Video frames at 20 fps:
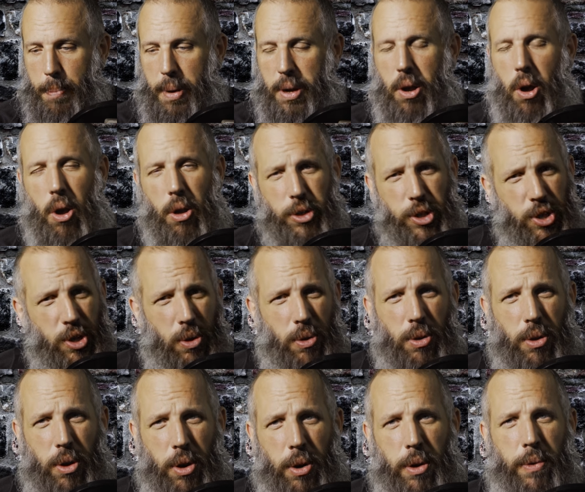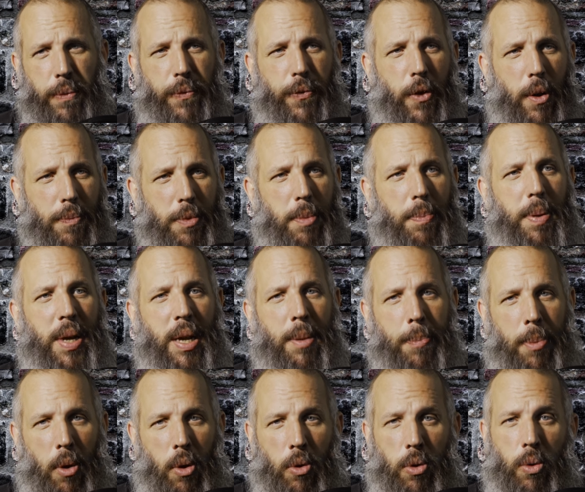But also learn from the
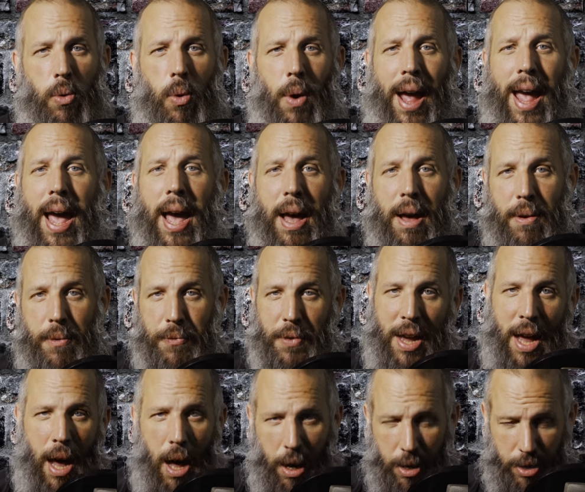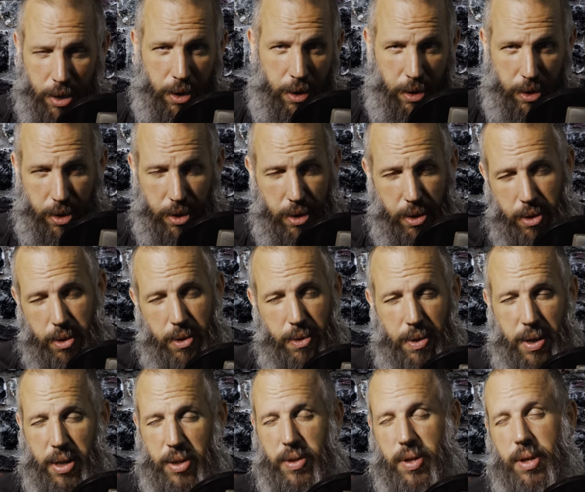people who have conquered
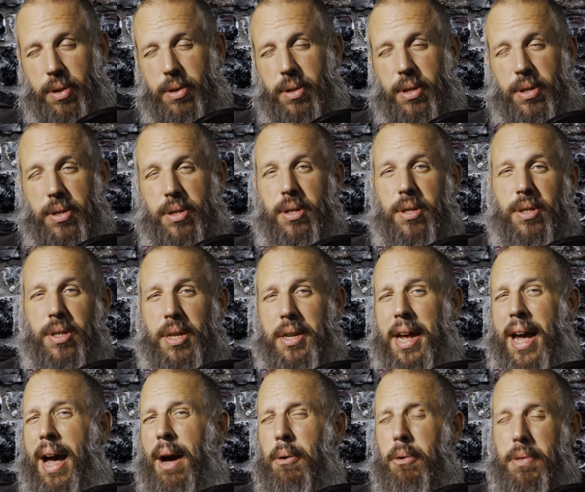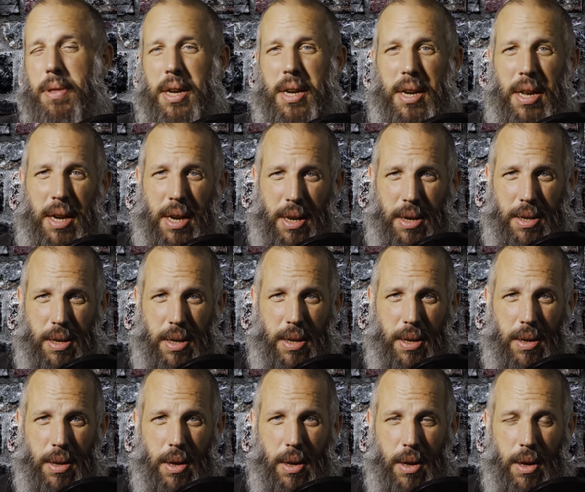these illnesses and how they did it.
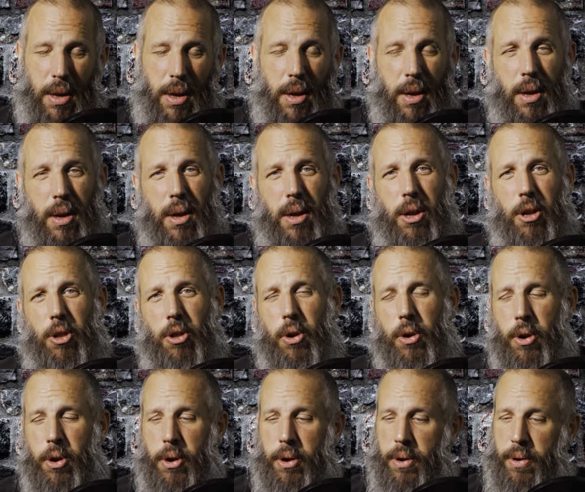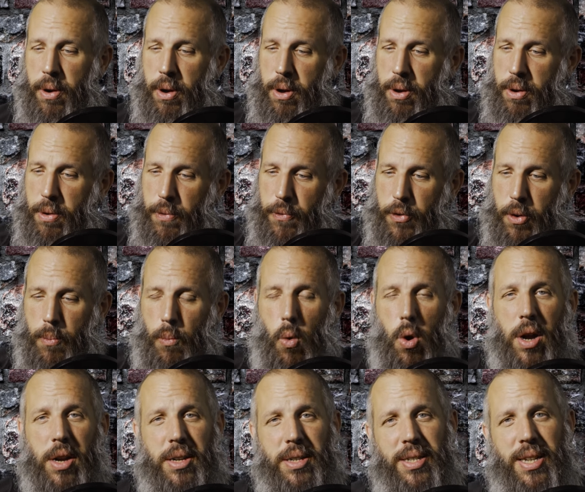Learn from
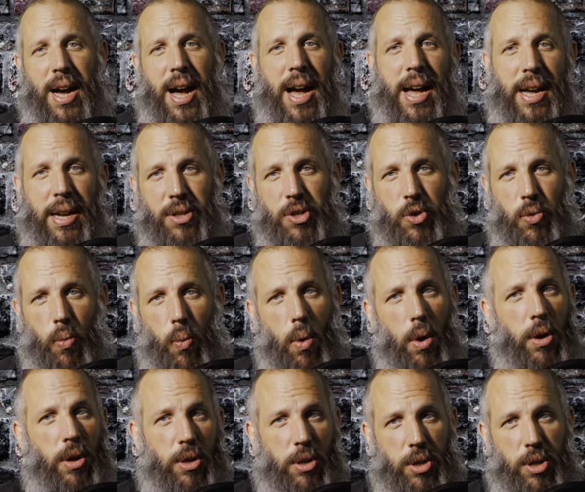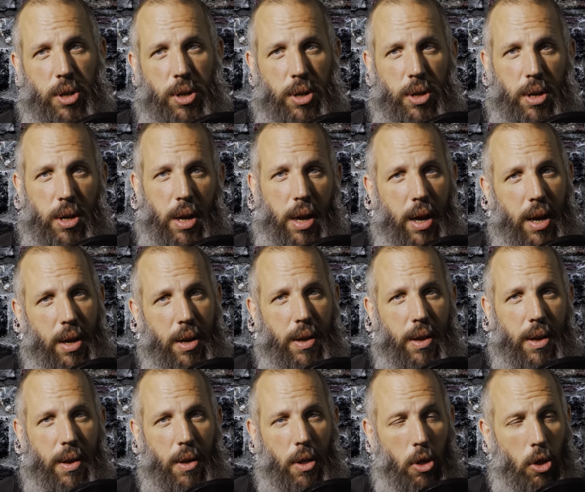what diets worked
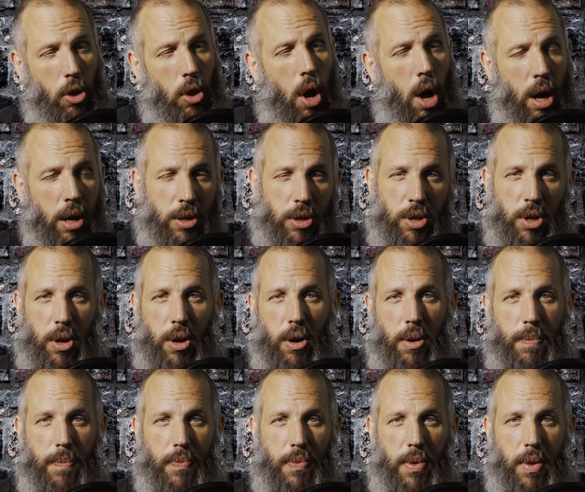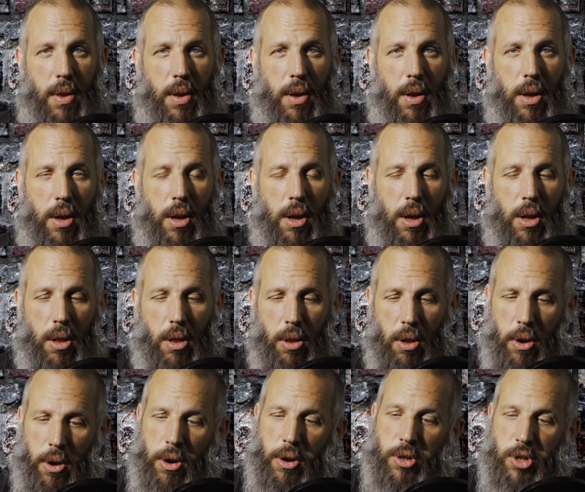long term.
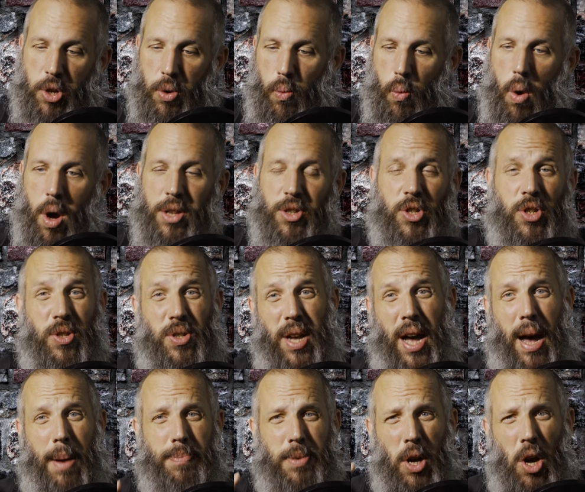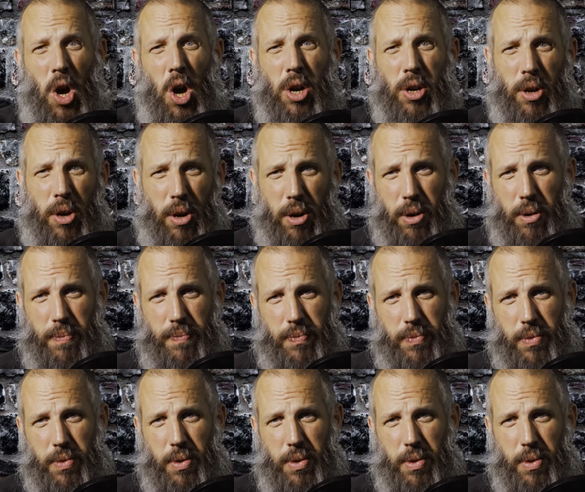Learn to what stopped hunger.